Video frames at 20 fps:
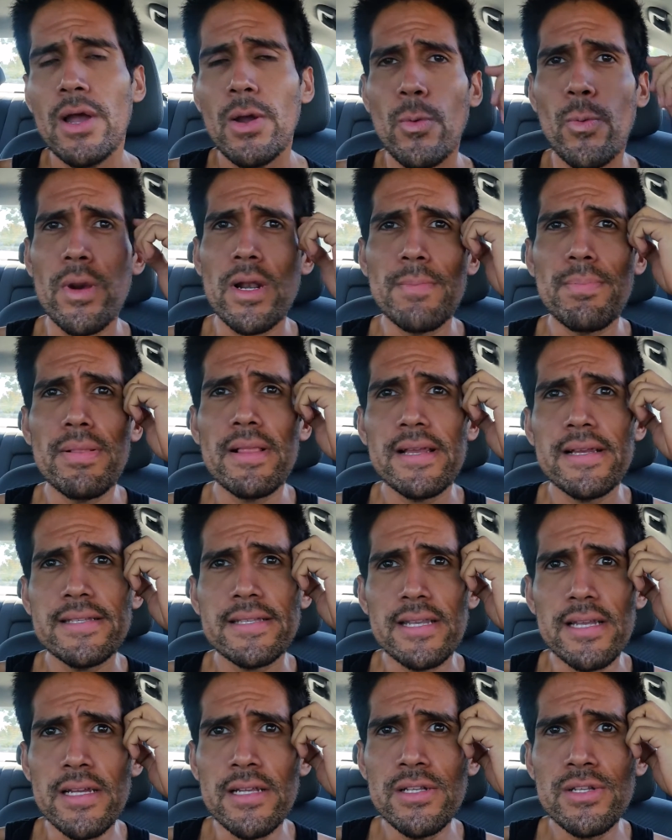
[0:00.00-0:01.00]
what it plays
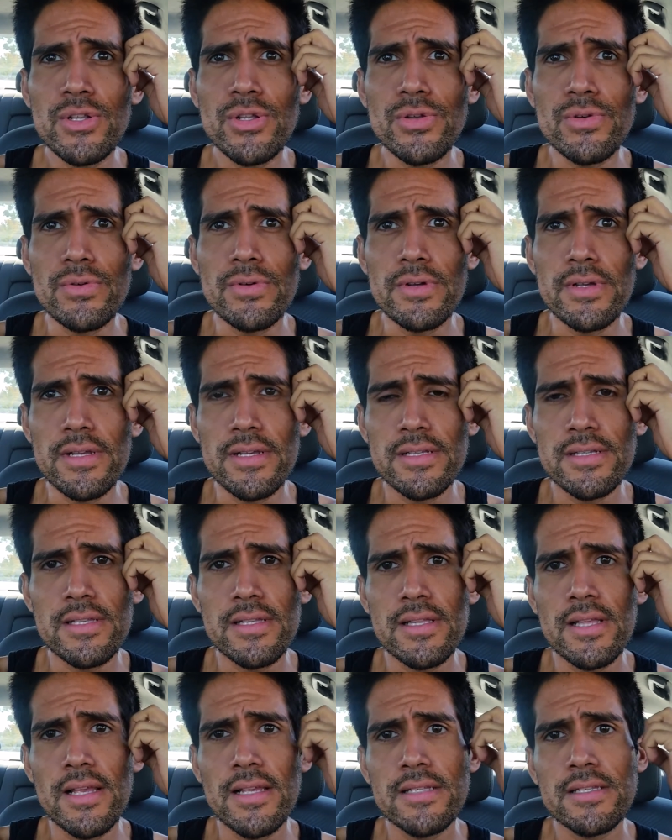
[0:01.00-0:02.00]
into
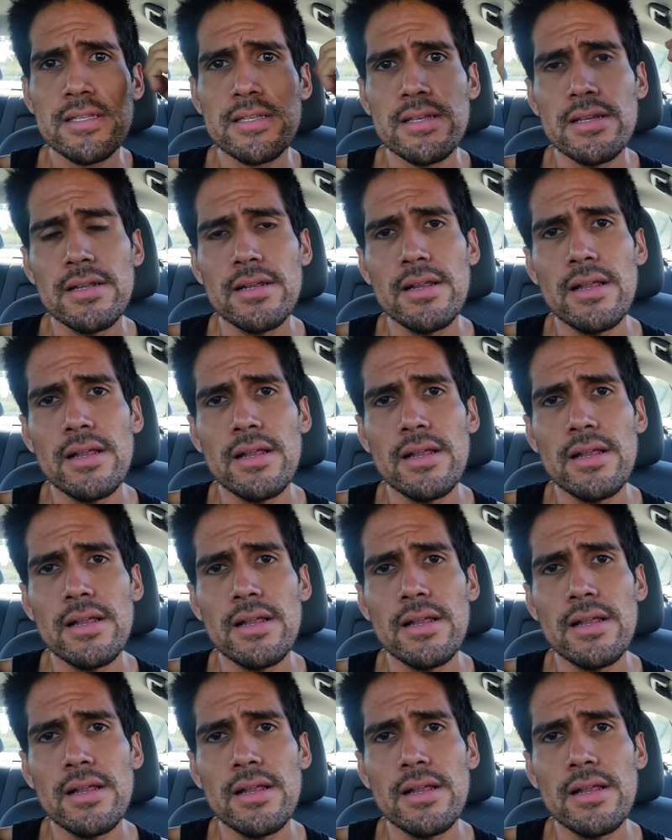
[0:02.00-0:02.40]
is this